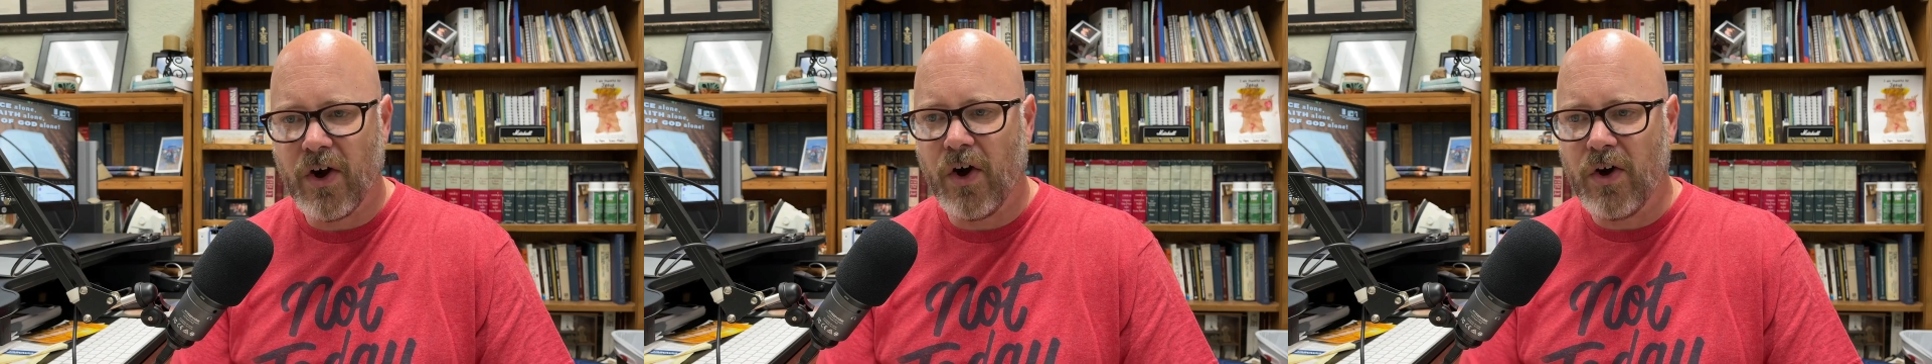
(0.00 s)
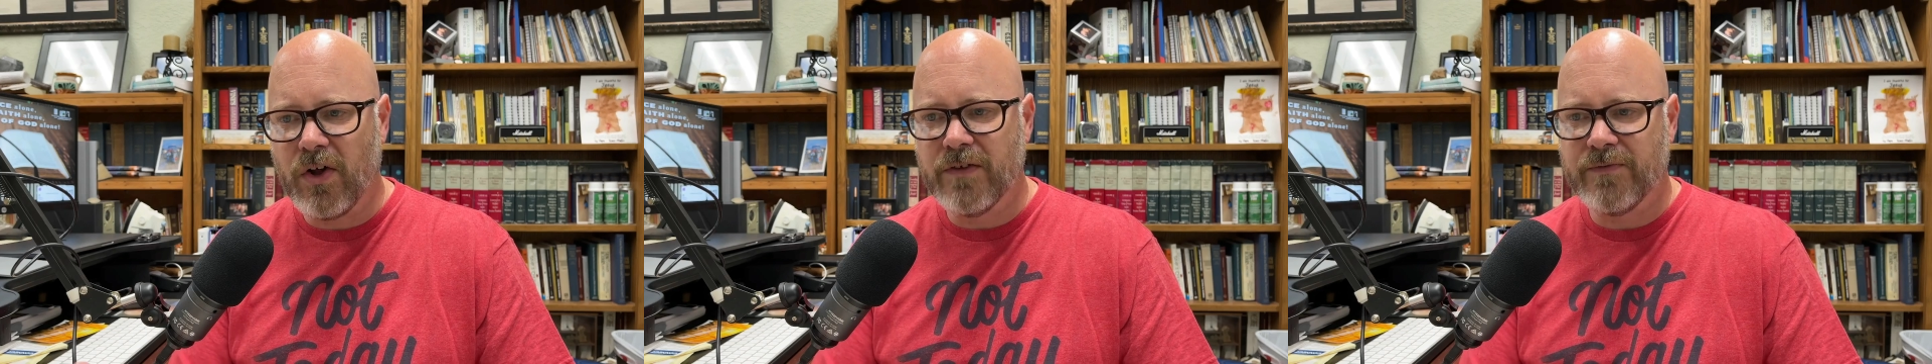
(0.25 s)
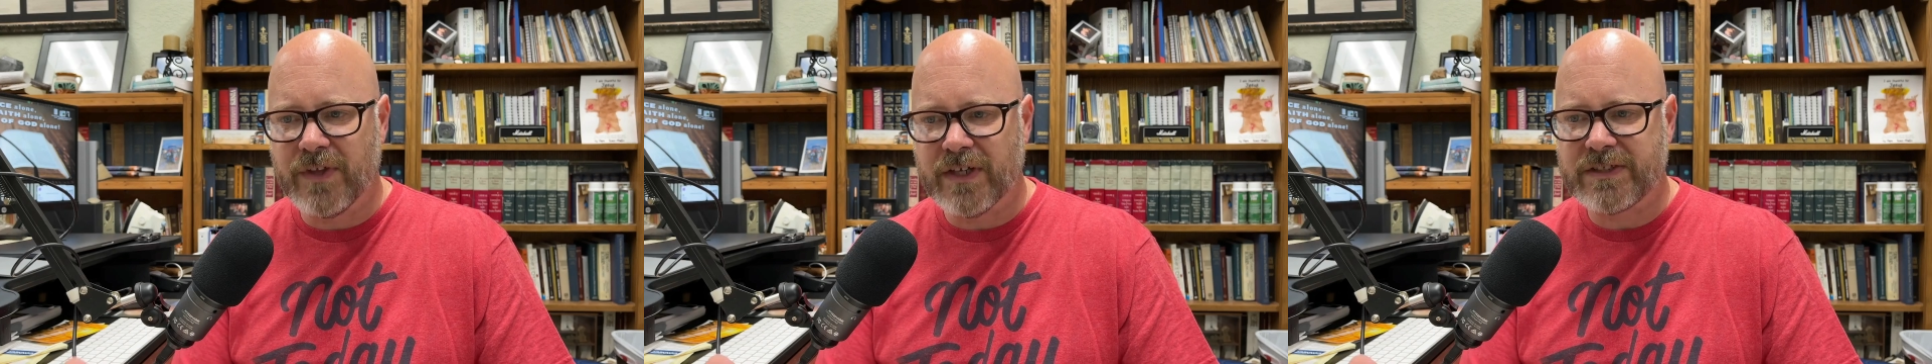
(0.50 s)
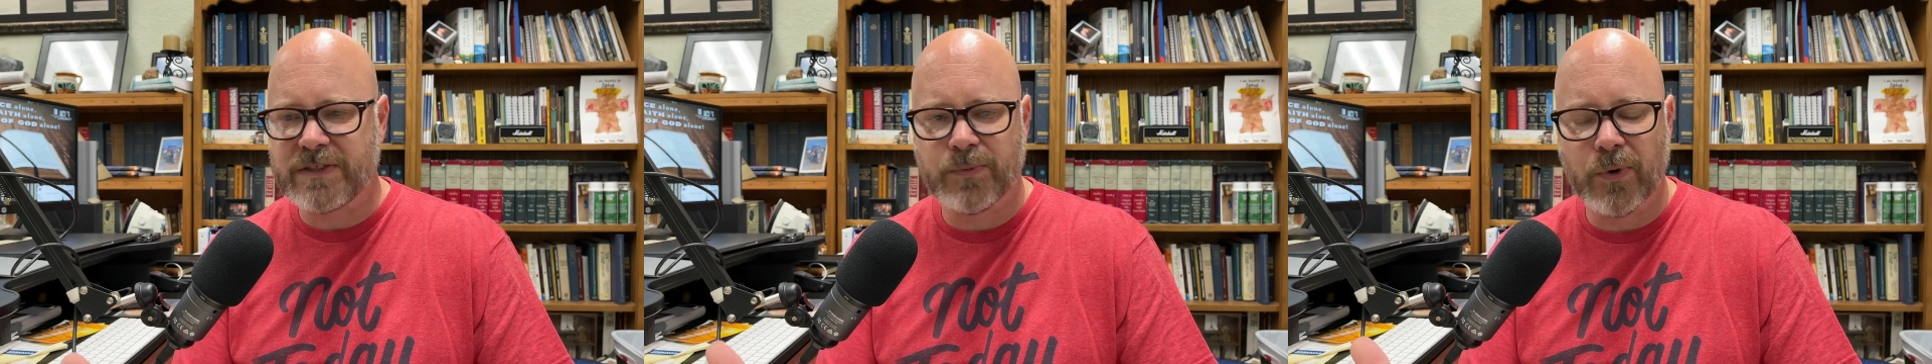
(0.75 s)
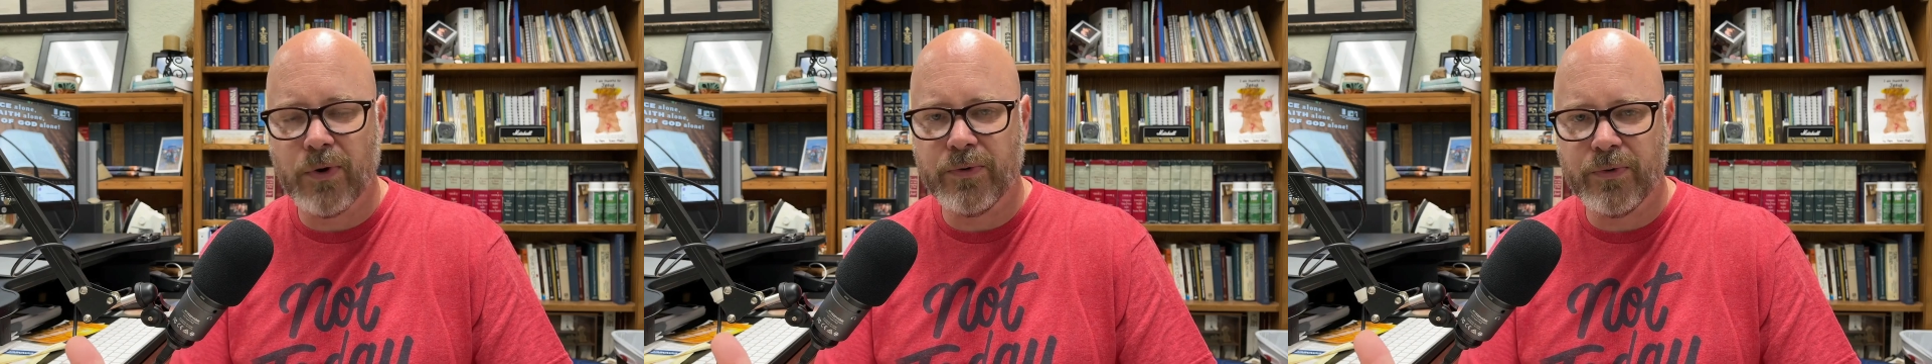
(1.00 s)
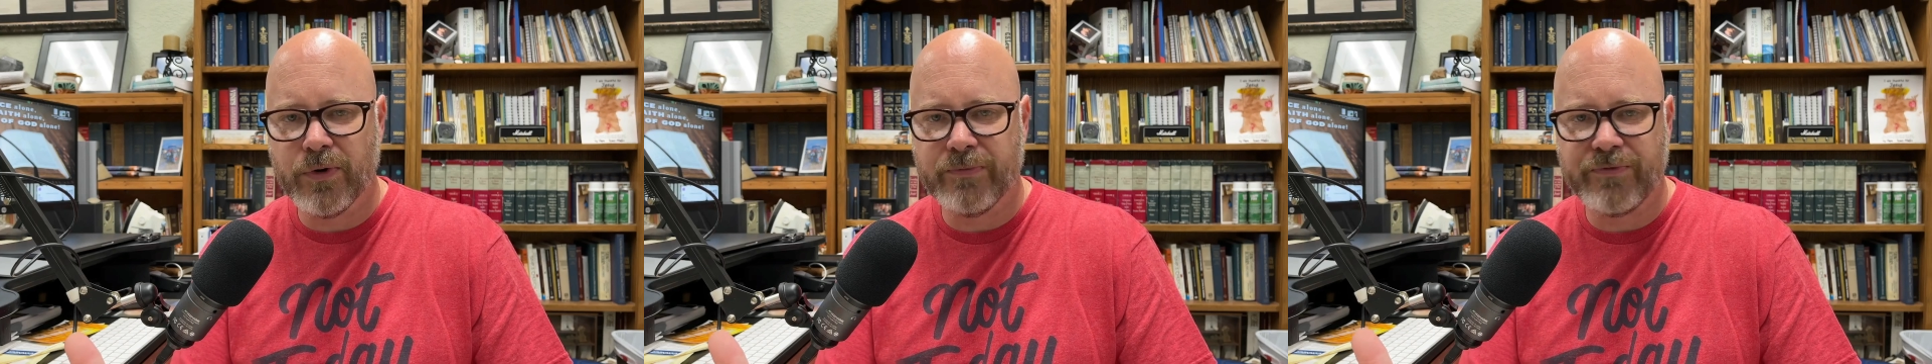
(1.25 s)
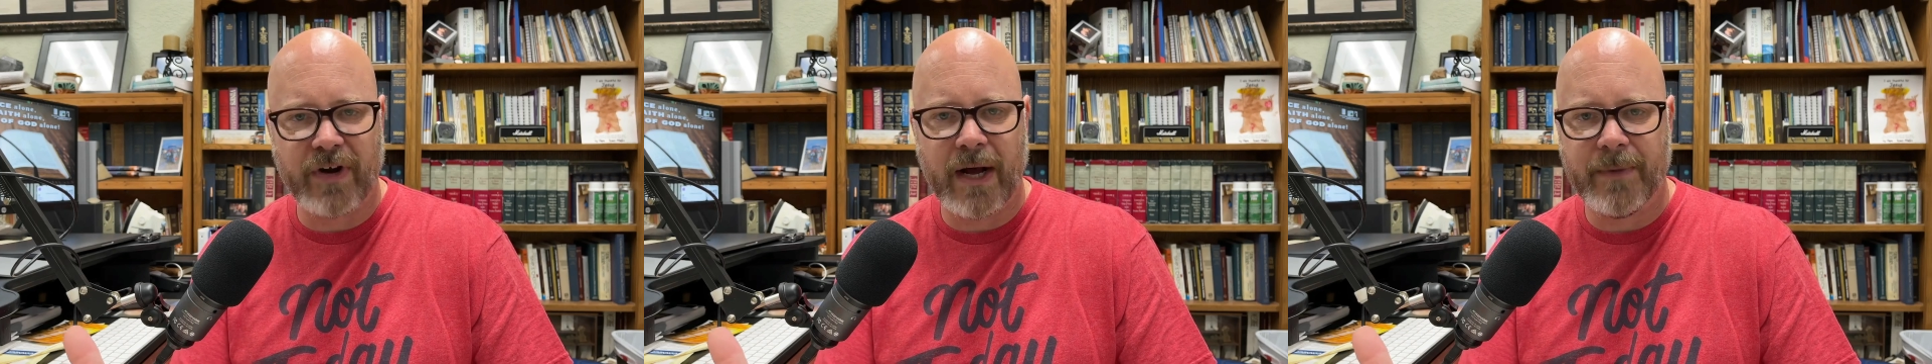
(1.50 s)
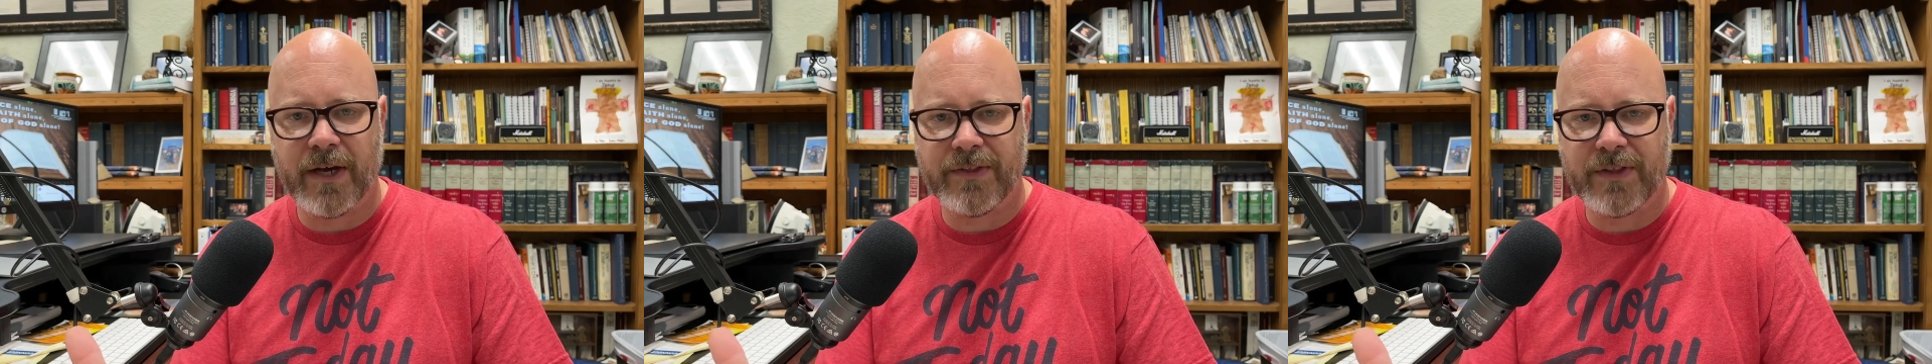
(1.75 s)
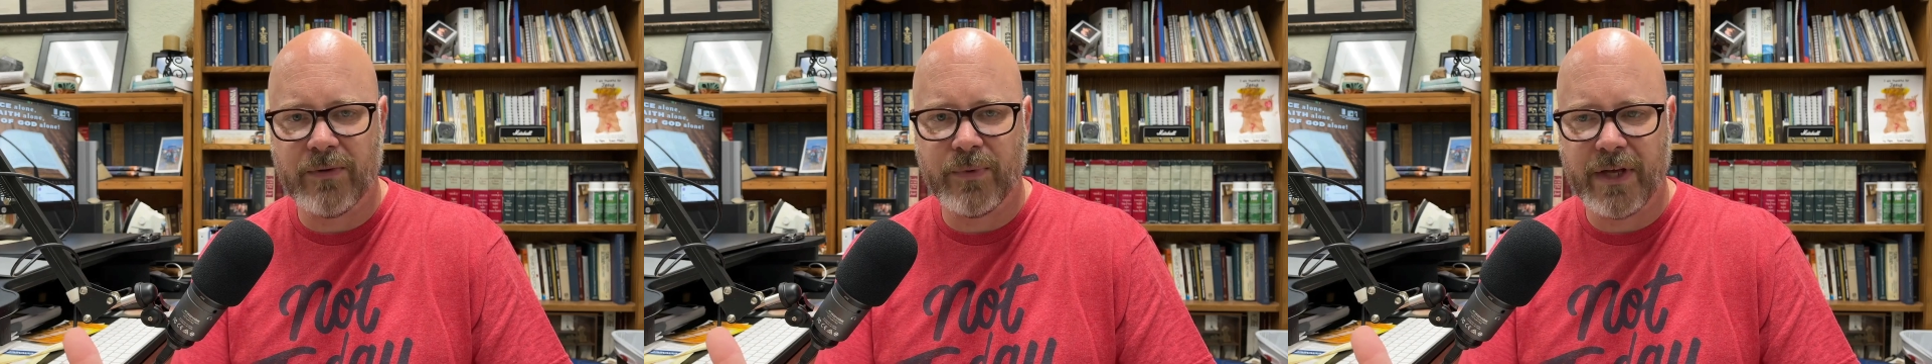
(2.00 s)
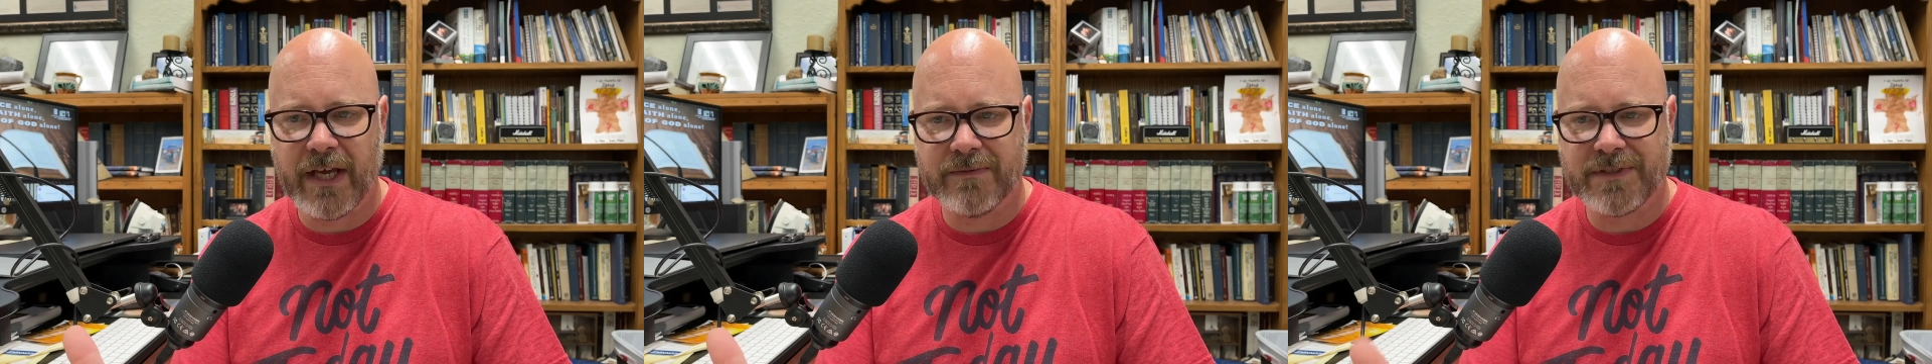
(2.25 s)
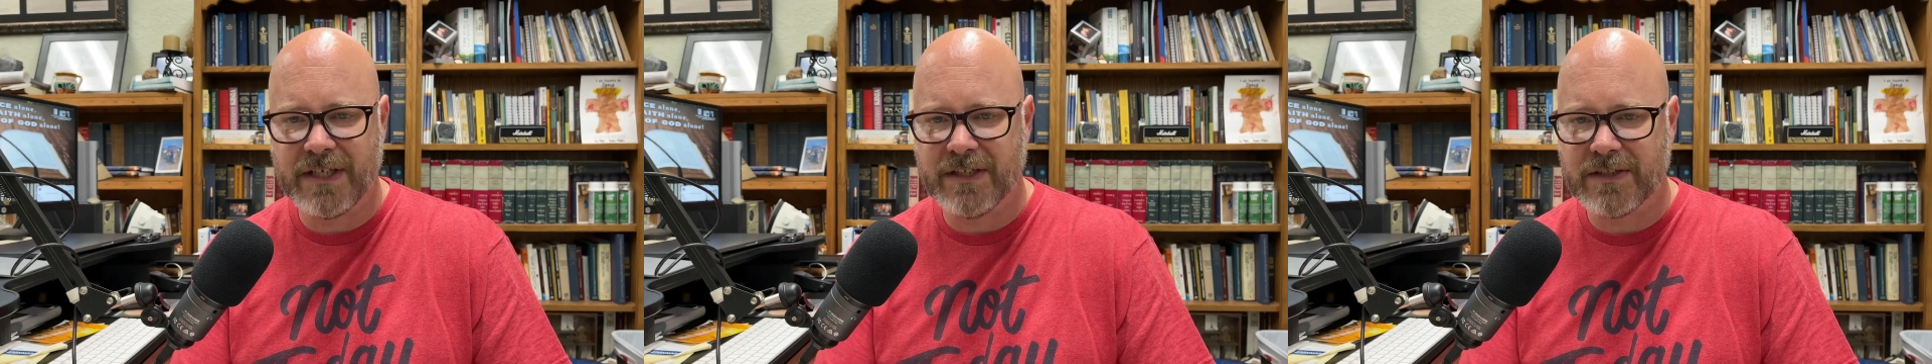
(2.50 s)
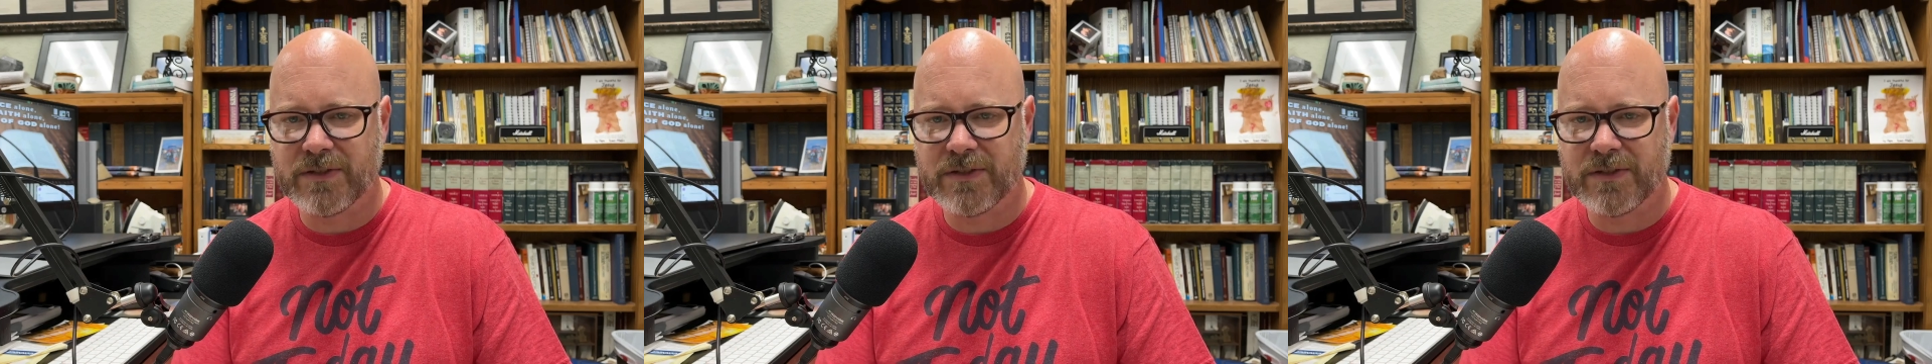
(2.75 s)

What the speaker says: all of this throne room drama that we have seen,